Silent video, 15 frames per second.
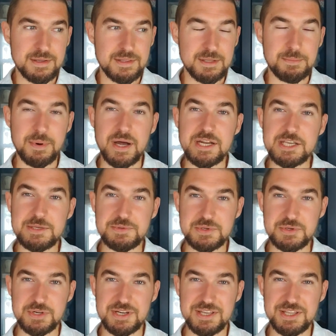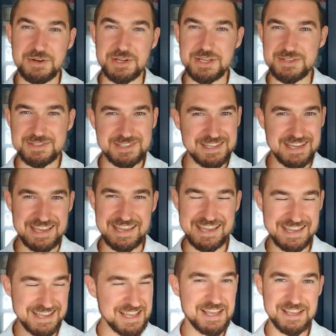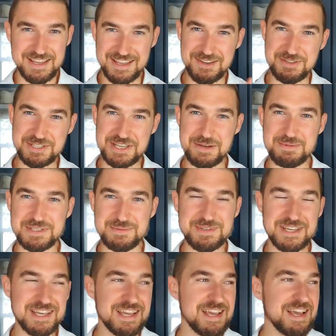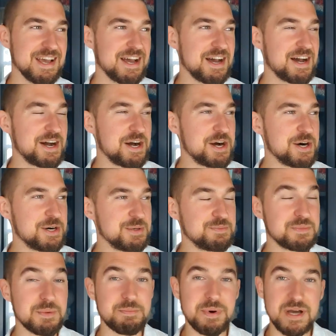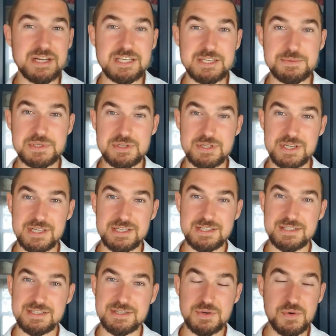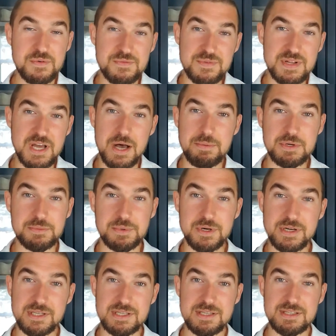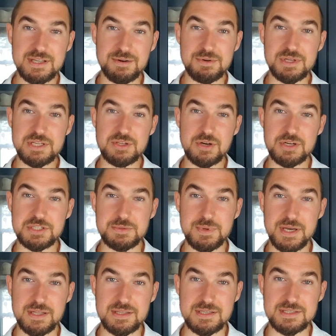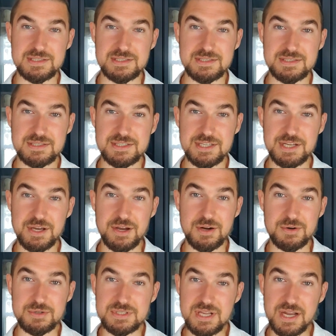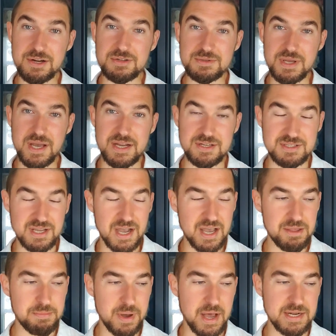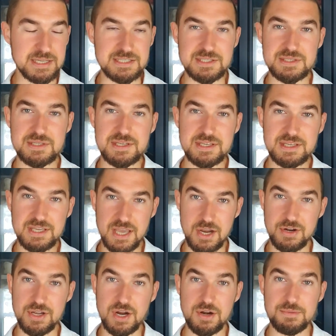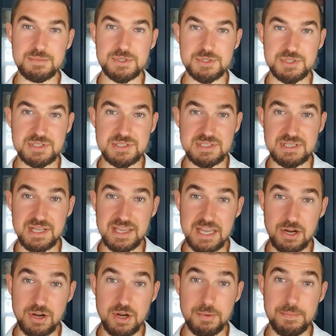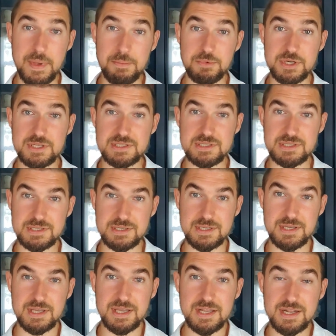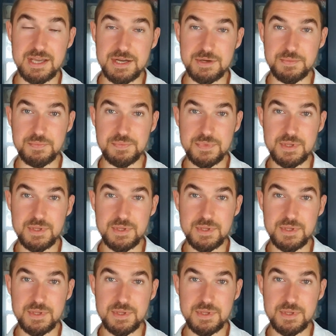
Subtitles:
The Body Keeps Score. There you go. See, it was coming to me. Body Keeps Score. Phenomenal book that really talks about this. You know, our entire bodies carry our emotions, and they carry our memories. Now,